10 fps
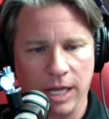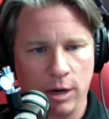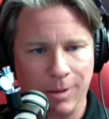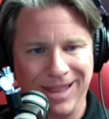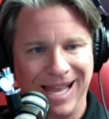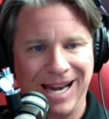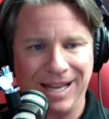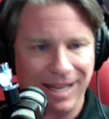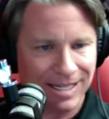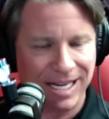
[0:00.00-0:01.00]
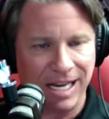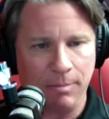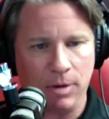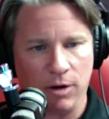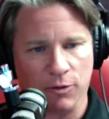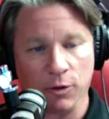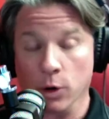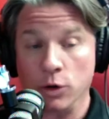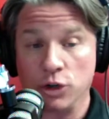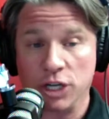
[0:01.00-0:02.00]
Letterman, Lanigan team of
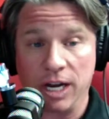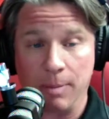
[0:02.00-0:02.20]
Ferrucci,